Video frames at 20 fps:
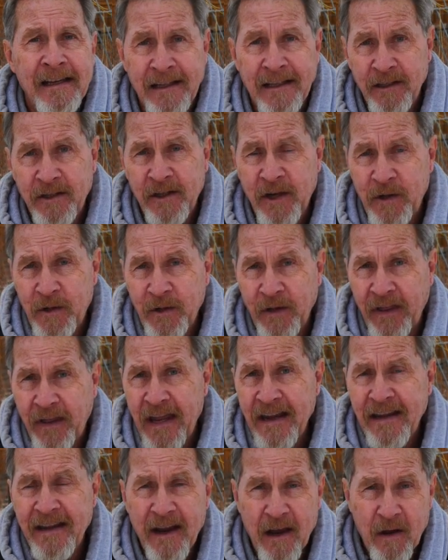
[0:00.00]
And so
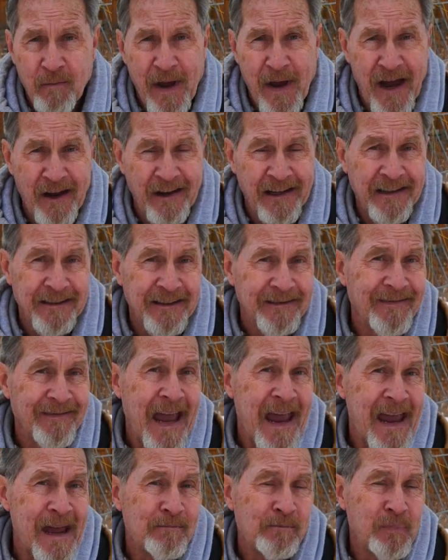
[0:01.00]
thinking about it
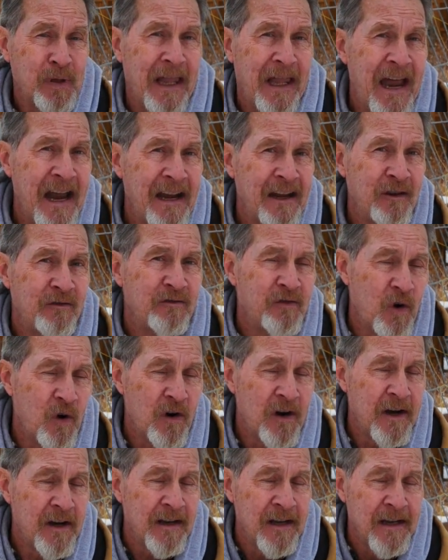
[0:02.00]
and planning
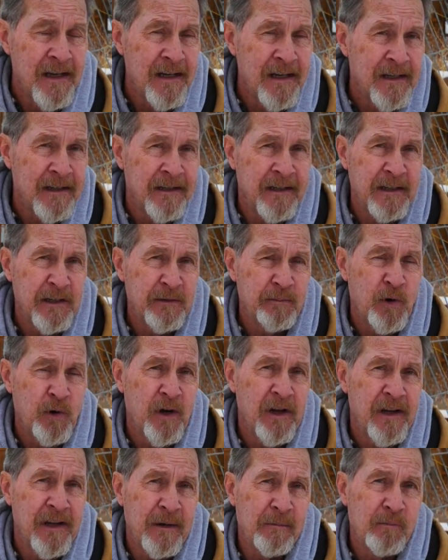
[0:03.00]
for it is pretty